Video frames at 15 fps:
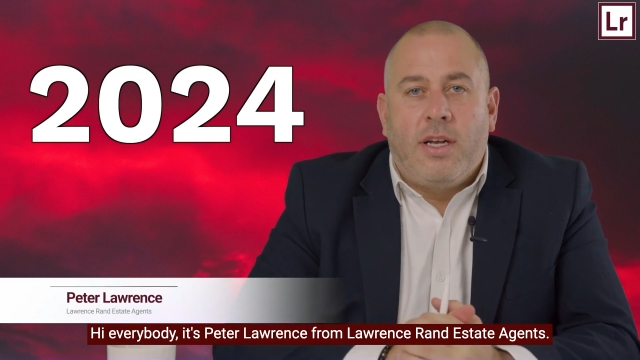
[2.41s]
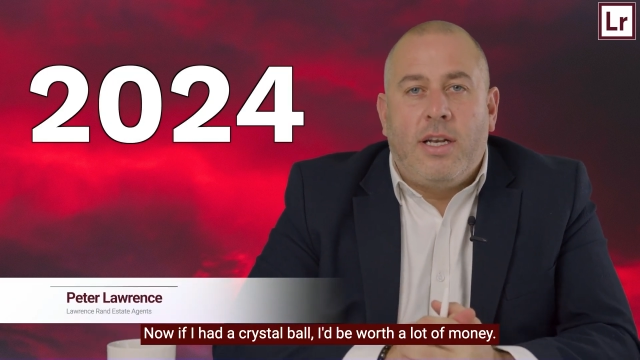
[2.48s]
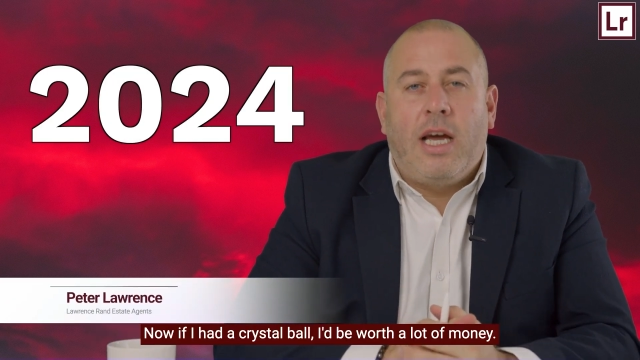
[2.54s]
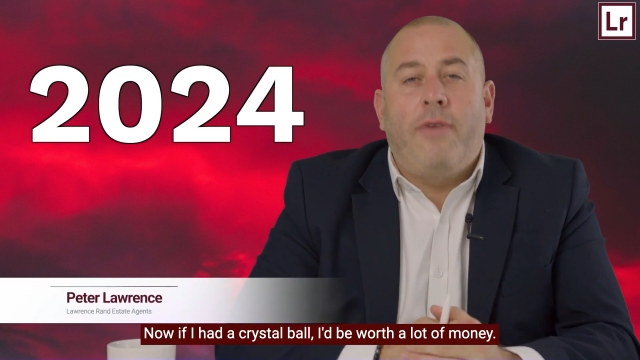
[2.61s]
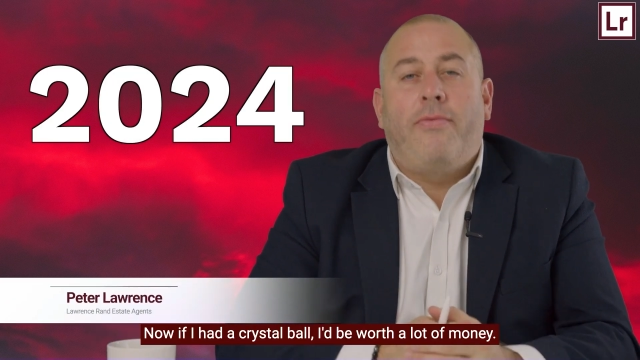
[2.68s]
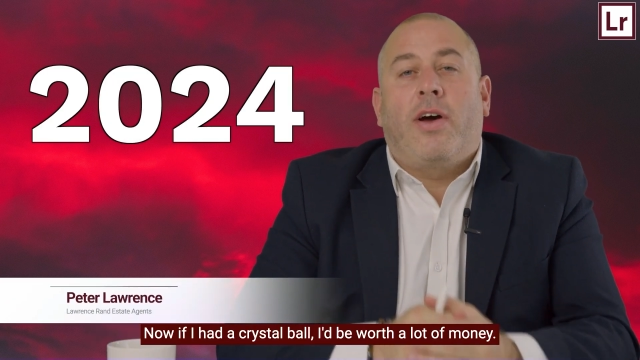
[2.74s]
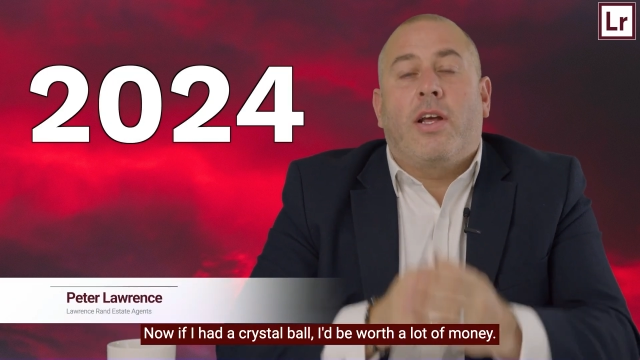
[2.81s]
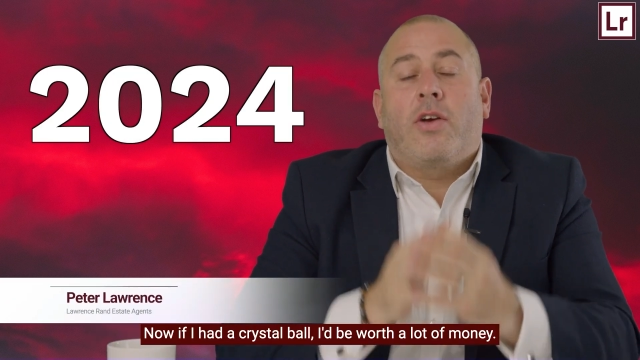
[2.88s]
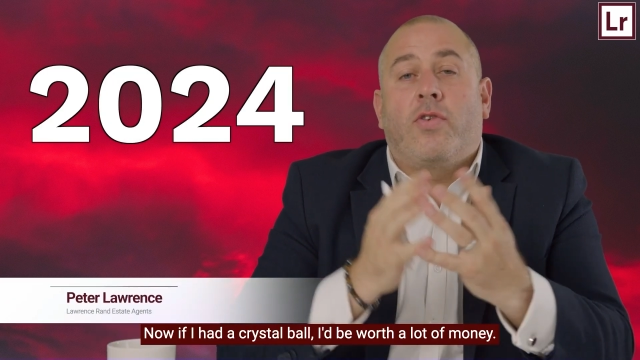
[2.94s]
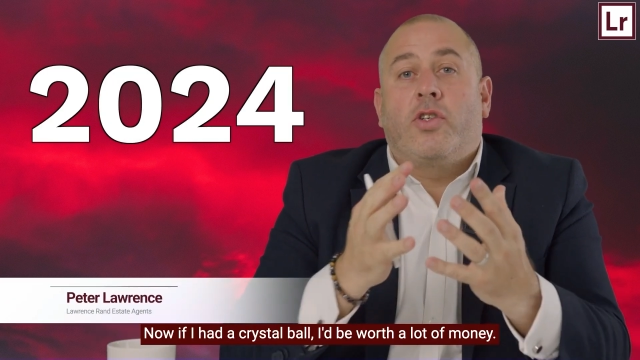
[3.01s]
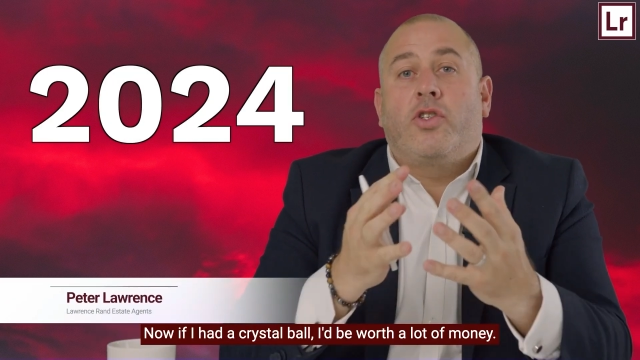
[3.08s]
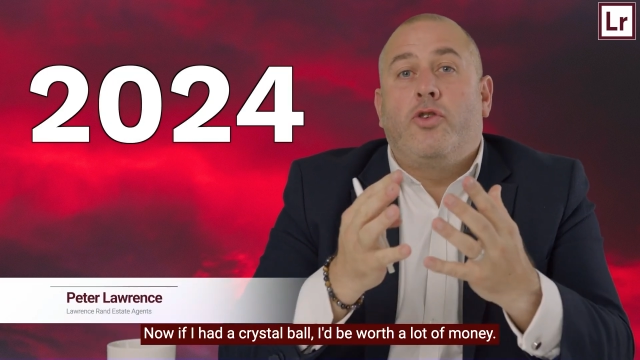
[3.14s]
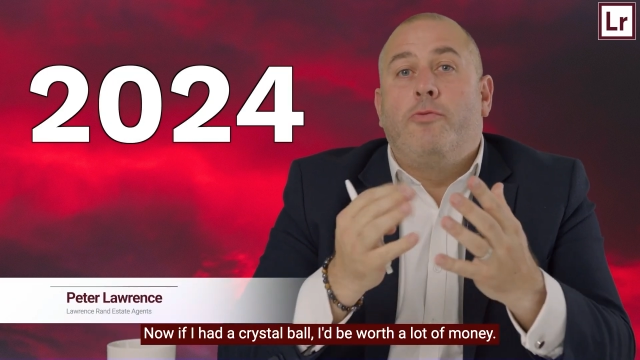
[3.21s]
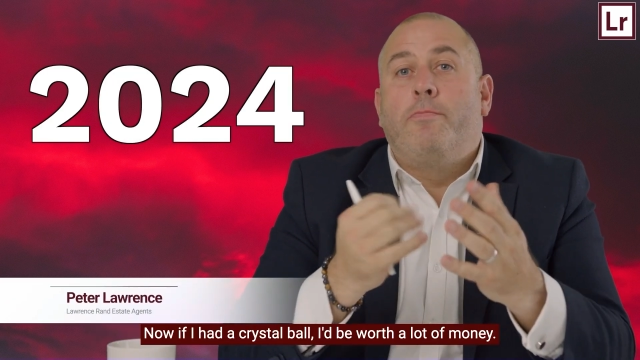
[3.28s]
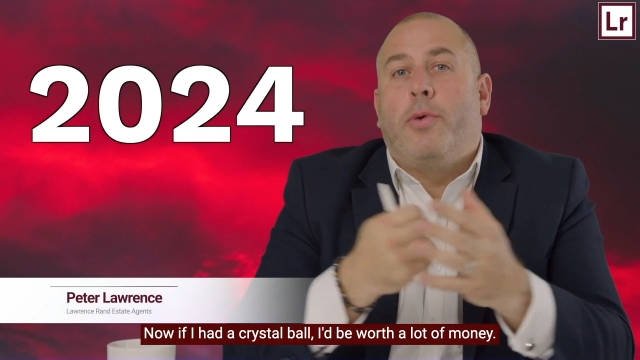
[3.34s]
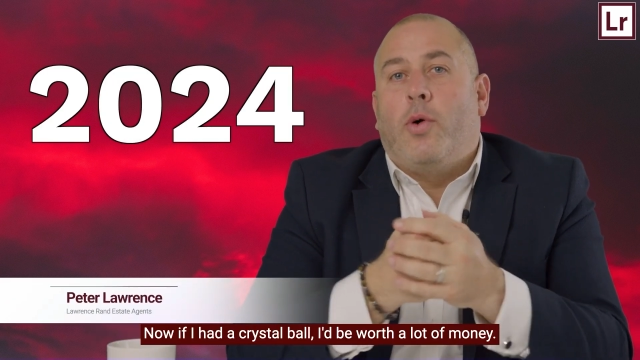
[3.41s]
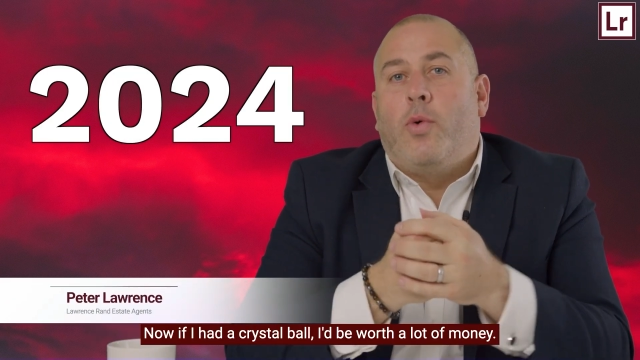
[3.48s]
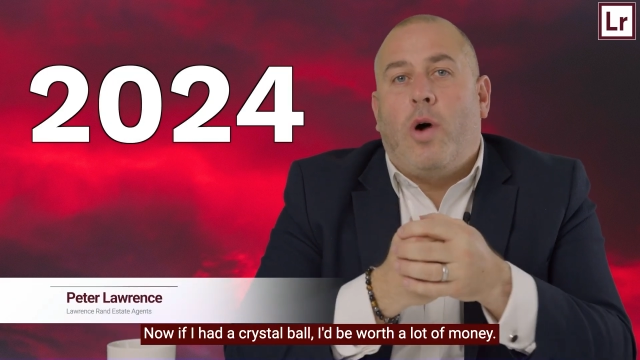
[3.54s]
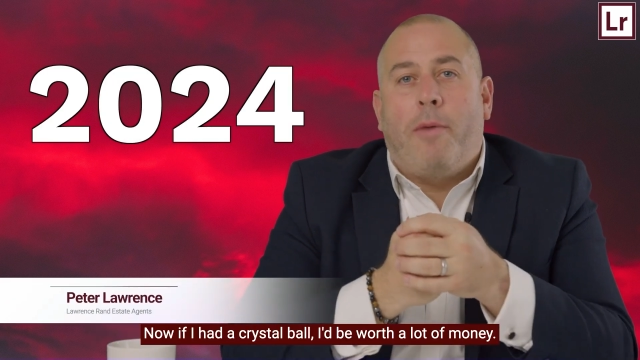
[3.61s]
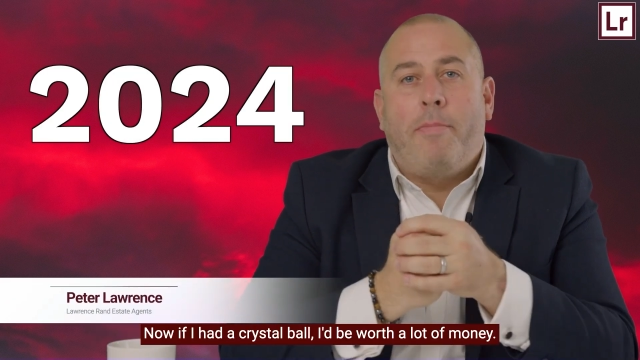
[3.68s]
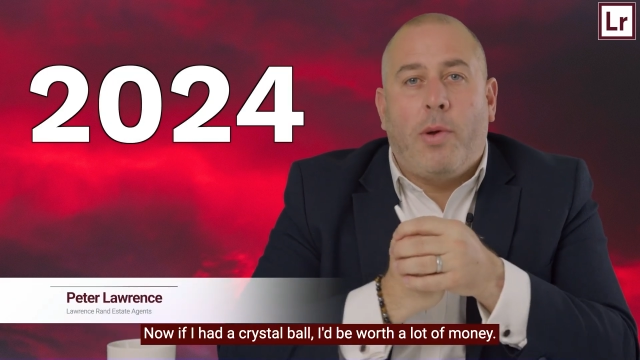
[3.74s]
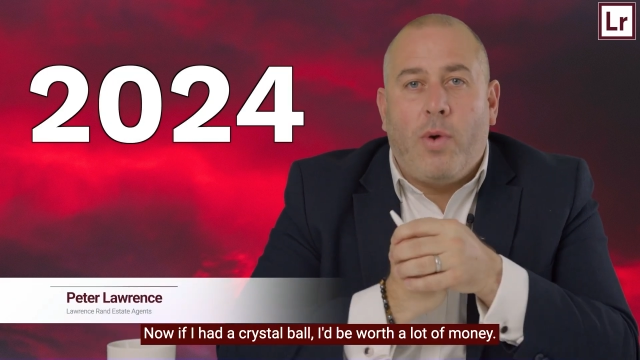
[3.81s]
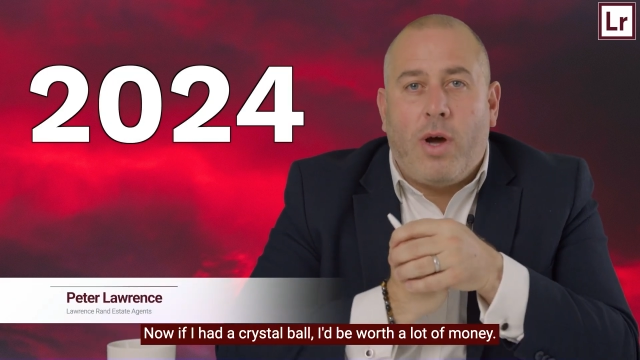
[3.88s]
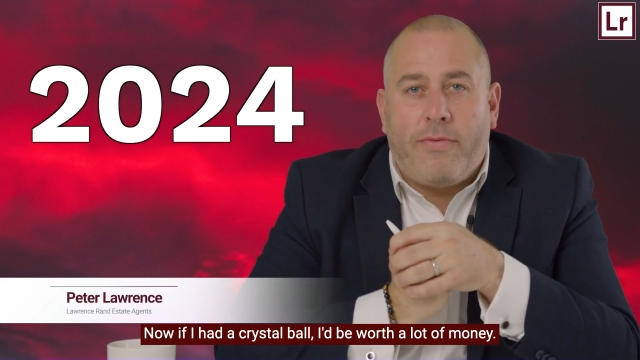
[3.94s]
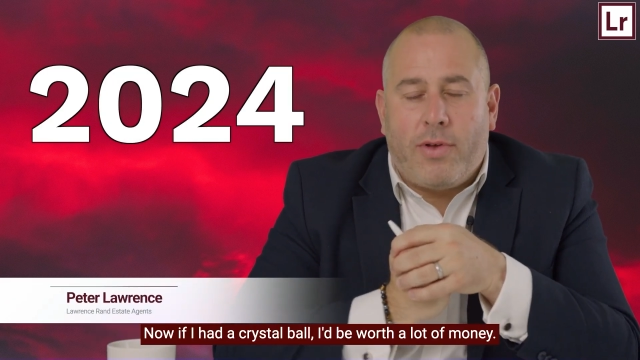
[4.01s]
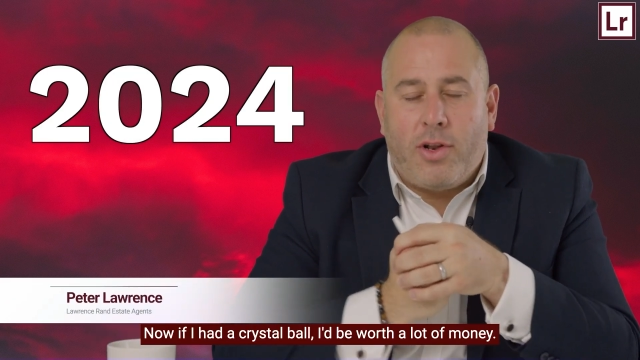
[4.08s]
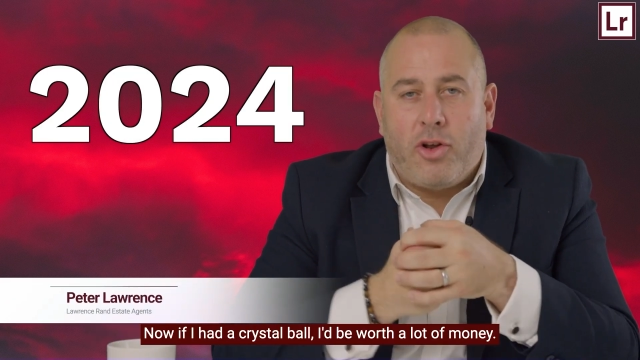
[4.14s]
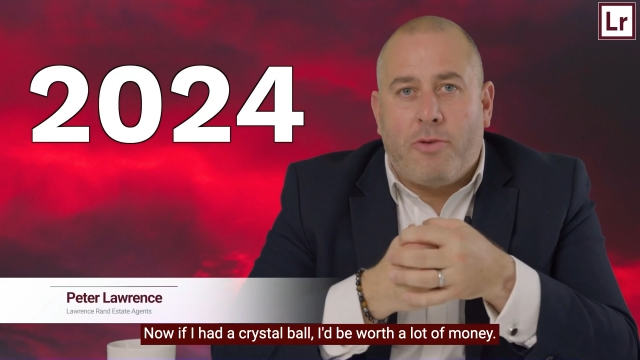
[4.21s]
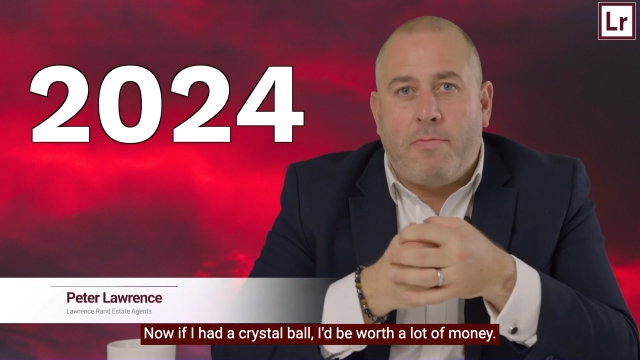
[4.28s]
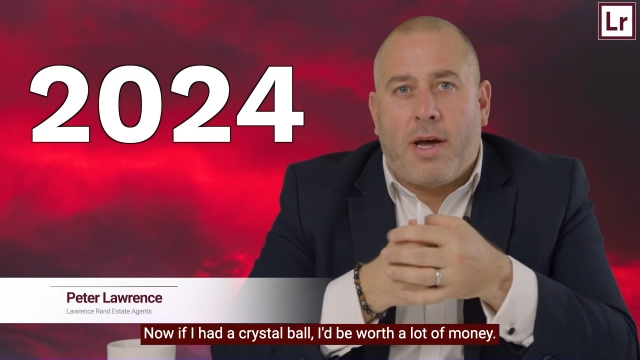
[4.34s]
Now if I had a crystal ball, I'd be worth a
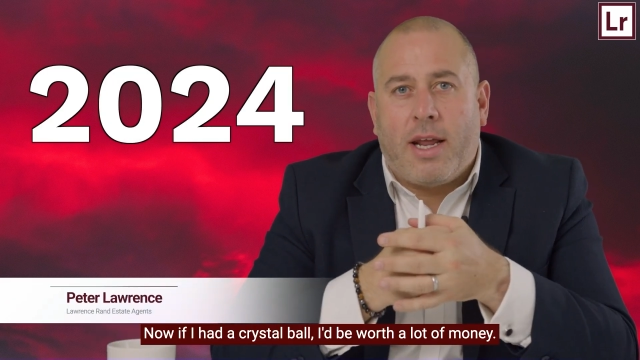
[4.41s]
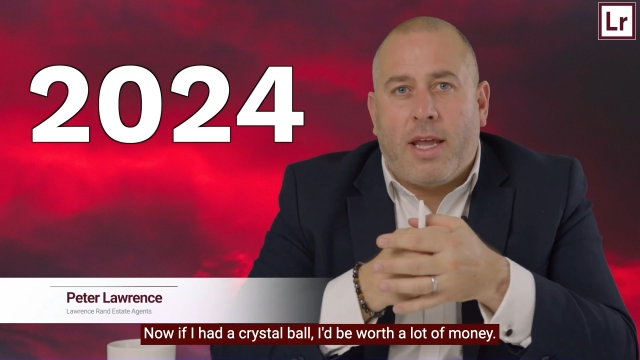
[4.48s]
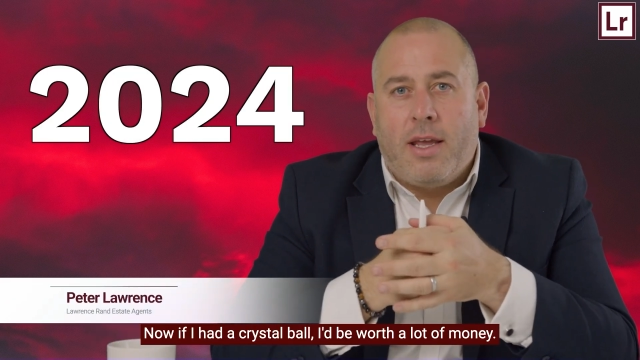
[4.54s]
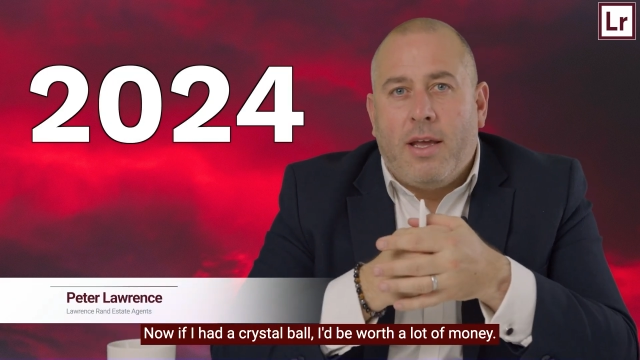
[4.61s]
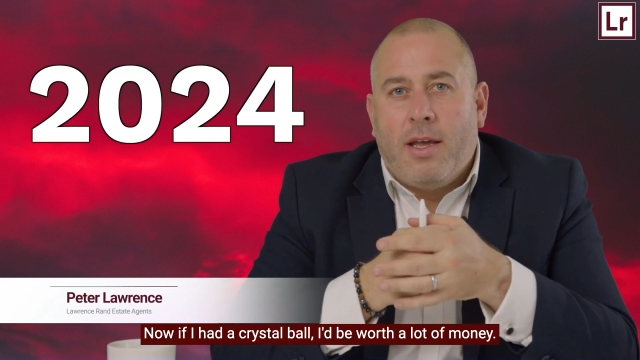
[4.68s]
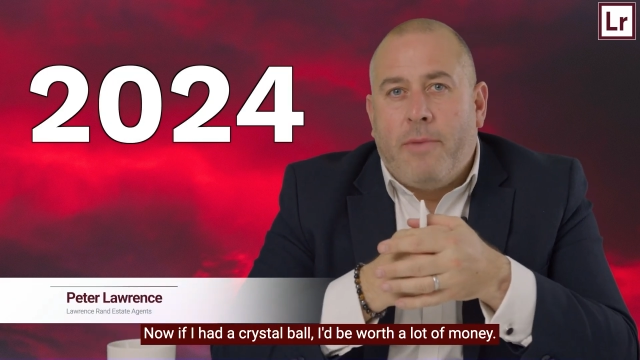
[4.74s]
lot of money.